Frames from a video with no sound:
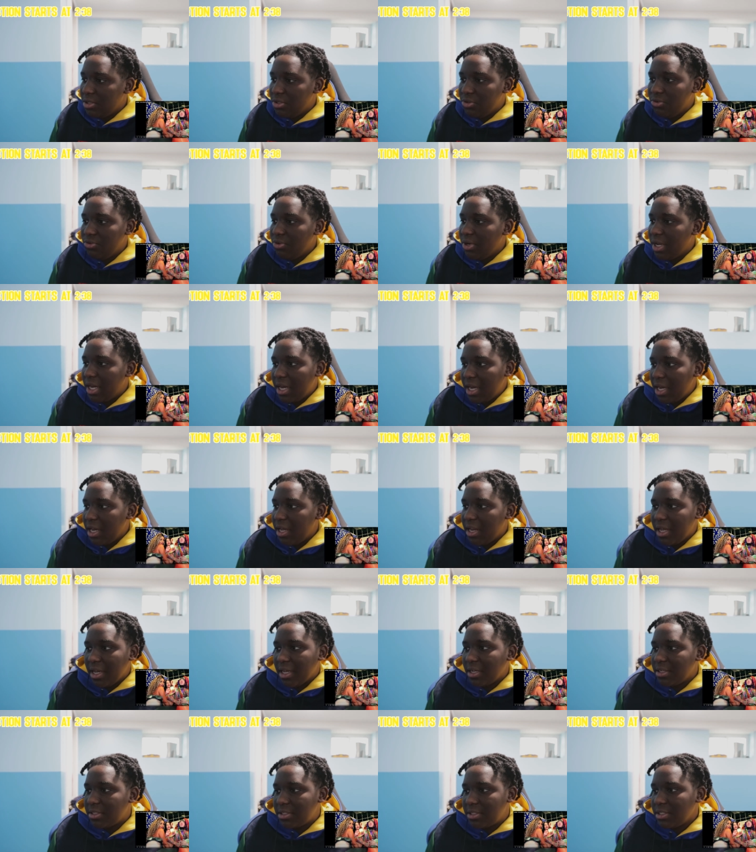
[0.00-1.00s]
you're not
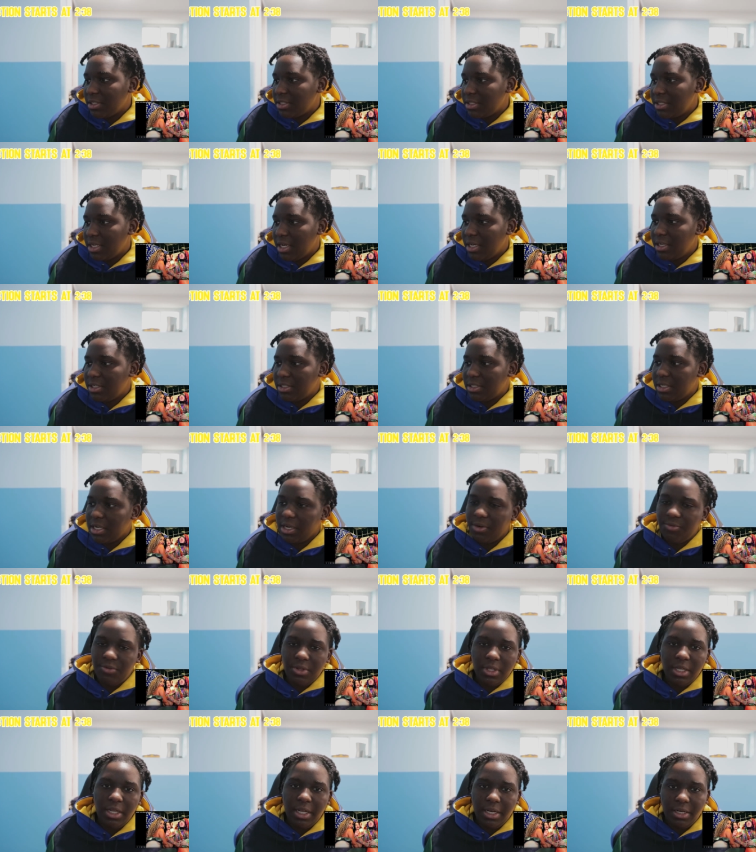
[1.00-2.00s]
like 6ix9ine is not
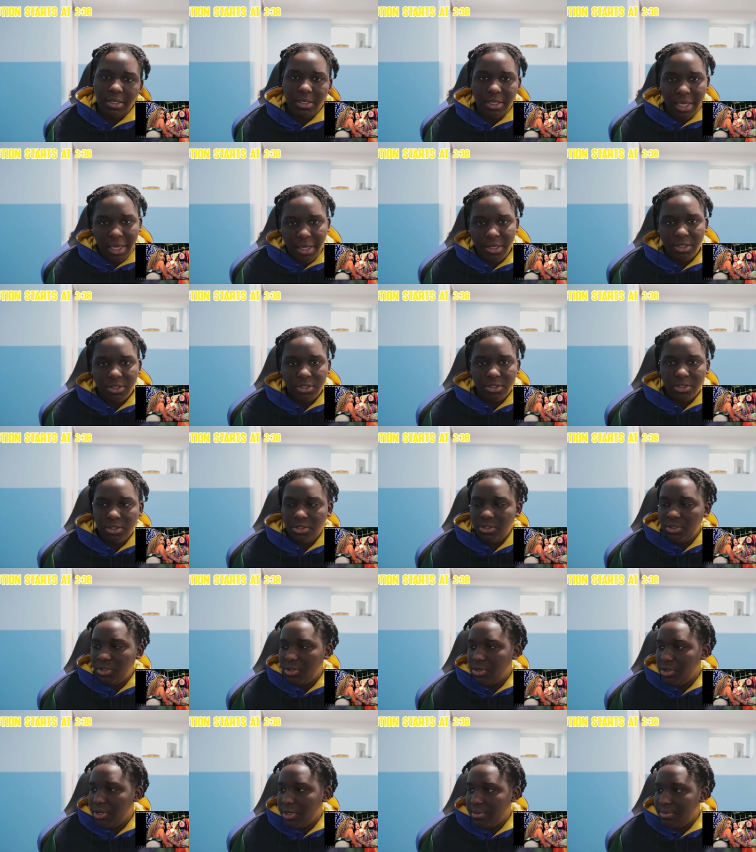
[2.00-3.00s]
really a gangster, you
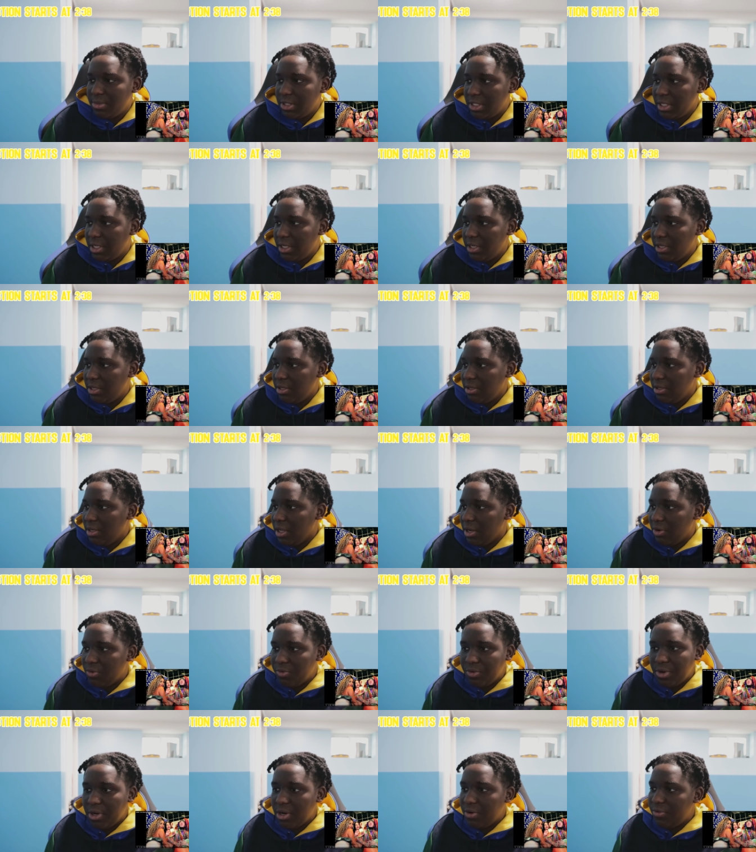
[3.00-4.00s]
know what I'm saying? Like
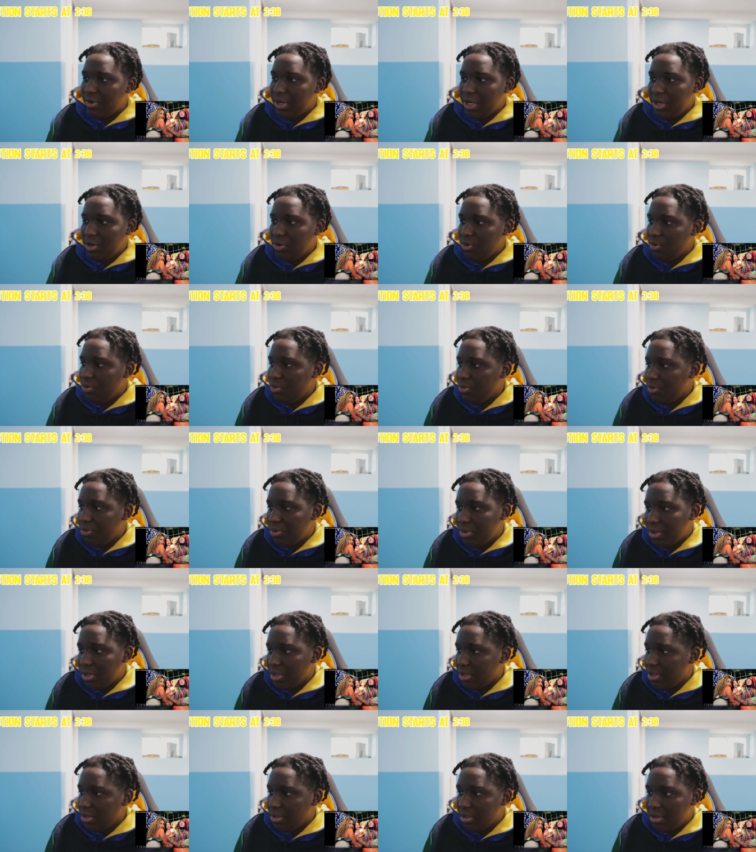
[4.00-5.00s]
we already knew,
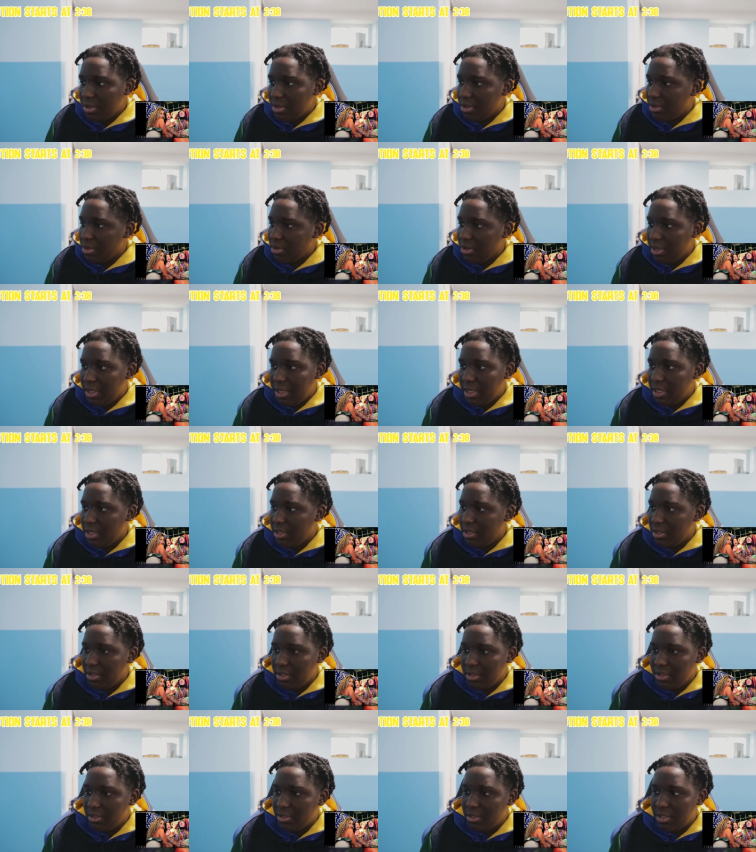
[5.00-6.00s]
you know, and
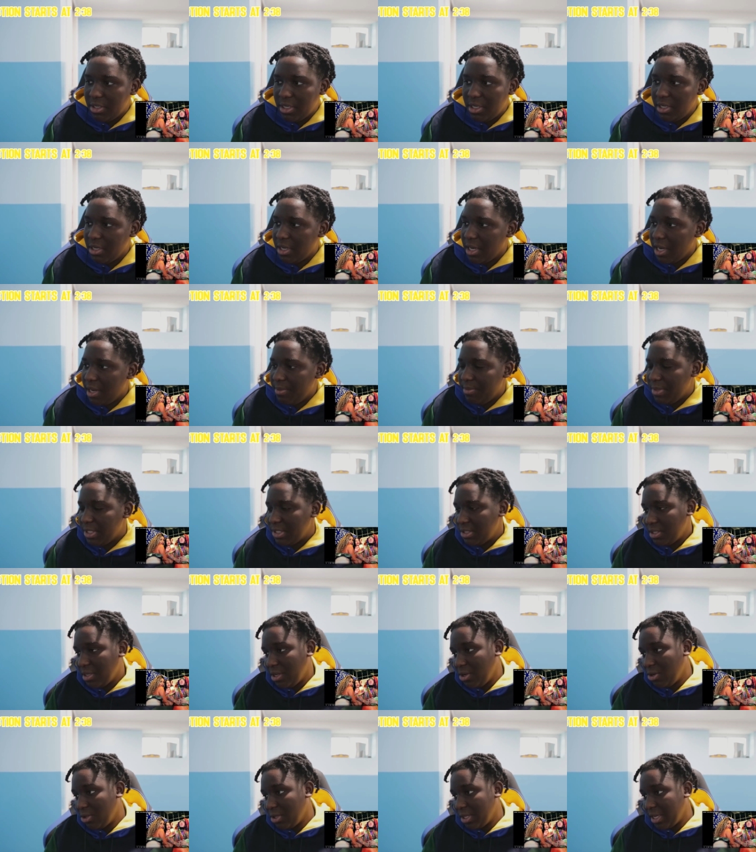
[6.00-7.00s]
he kind of messed
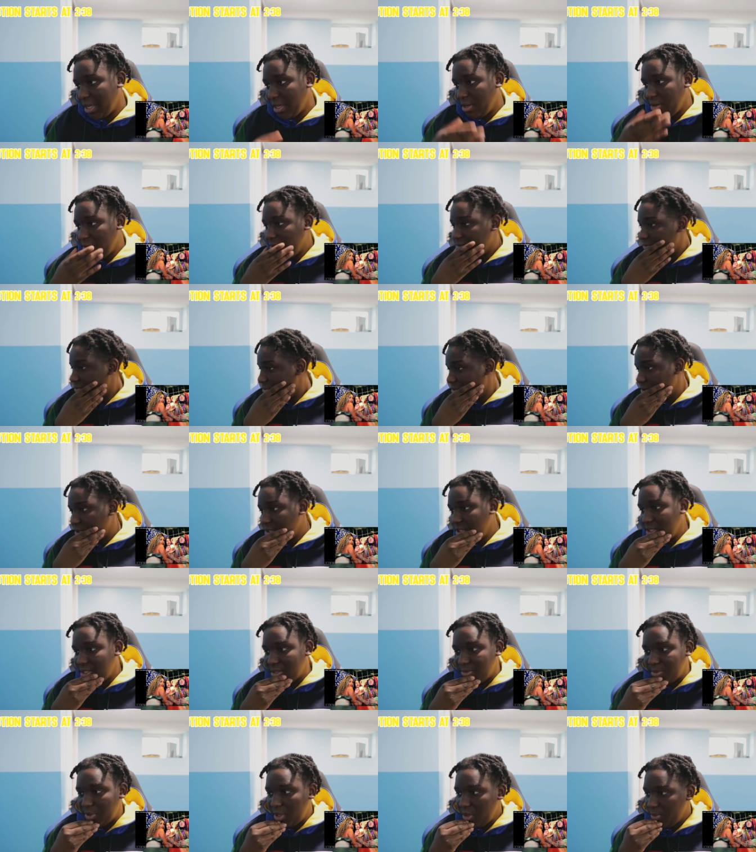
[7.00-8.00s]
all that up for all
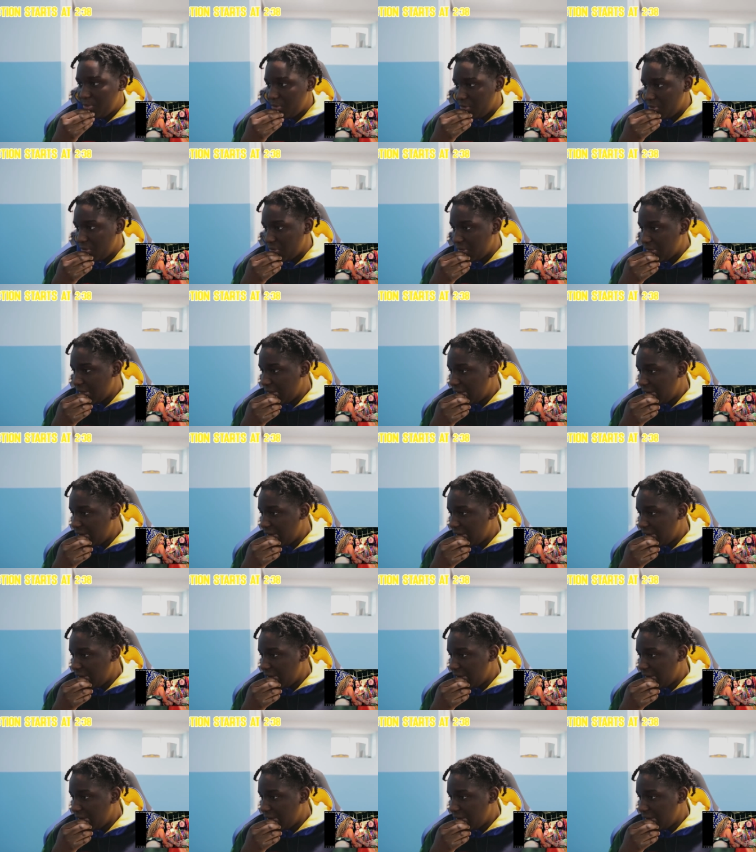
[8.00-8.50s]
these people.